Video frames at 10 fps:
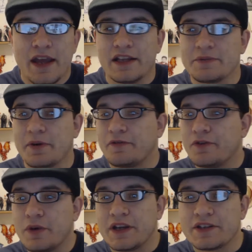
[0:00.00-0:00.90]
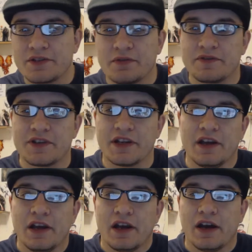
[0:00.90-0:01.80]
It's been a few weeks since we've
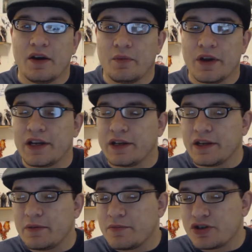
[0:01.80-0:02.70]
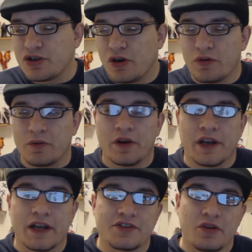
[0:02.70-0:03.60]
seen Rick and Michonne and whatnot.